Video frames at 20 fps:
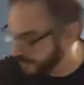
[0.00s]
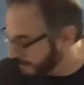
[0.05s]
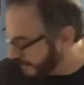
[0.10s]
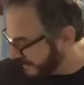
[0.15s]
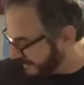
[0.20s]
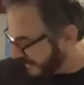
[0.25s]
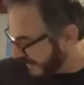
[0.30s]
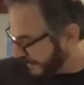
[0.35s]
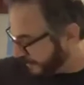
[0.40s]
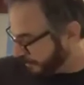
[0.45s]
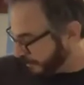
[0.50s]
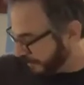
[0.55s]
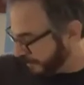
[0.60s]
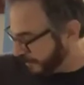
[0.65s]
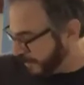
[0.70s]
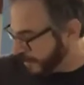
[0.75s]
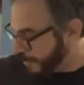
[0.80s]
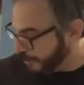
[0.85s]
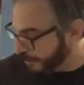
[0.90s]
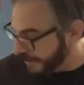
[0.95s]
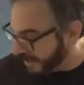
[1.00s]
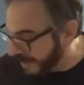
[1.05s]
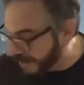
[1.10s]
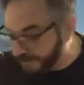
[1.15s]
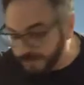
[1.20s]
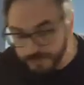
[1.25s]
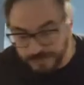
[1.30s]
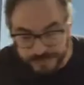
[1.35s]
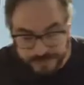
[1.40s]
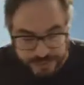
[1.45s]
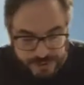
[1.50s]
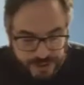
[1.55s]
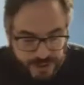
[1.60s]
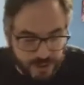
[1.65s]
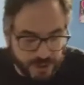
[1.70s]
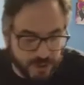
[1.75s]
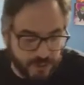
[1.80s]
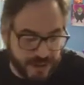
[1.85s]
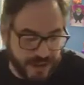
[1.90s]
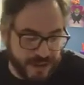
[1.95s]
So my dad would, whenever we would
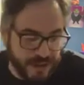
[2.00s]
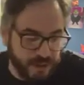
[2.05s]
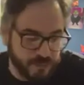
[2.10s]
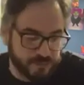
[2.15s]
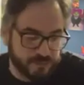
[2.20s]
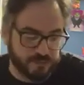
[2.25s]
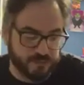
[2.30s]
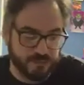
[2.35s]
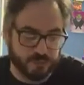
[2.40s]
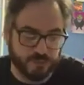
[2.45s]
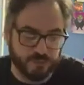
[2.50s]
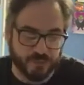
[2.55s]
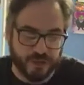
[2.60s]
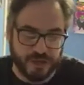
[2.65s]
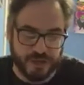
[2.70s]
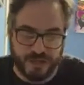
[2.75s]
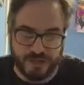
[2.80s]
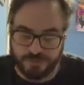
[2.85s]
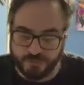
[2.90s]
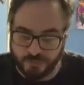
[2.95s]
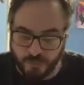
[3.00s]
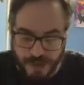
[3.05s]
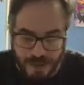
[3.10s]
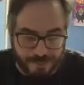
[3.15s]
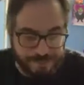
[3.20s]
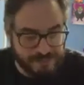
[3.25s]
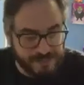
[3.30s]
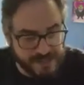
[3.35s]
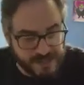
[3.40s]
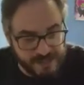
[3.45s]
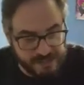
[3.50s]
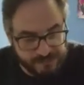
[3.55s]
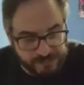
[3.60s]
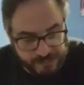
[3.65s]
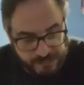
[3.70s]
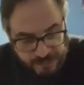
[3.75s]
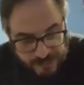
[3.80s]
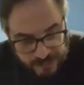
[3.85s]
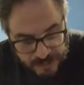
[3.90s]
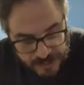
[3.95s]
go out to swap
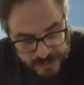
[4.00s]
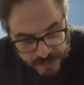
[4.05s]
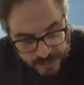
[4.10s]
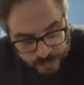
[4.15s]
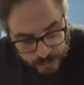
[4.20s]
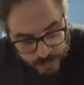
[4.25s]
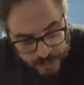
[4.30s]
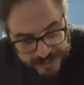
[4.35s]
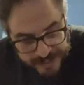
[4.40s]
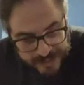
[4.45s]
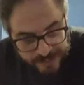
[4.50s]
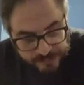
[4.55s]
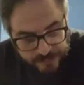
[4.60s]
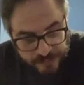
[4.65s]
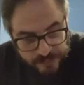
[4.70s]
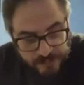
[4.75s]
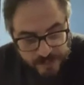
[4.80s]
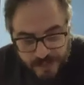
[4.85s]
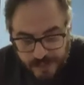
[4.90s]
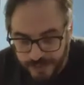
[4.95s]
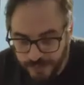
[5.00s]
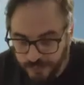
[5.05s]
meets or whatever,